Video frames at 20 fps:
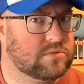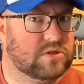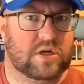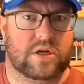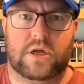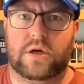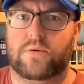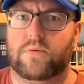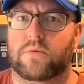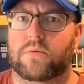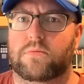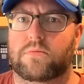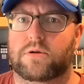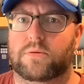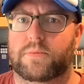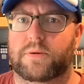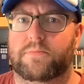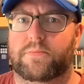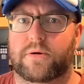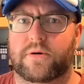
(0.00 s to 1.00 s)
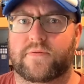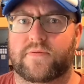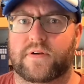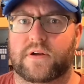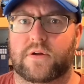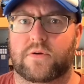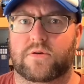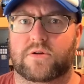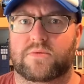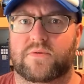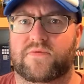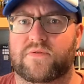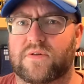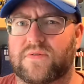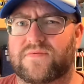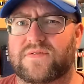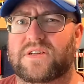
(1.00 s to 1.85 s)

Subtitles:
Don't know, to be perfectly honest with you.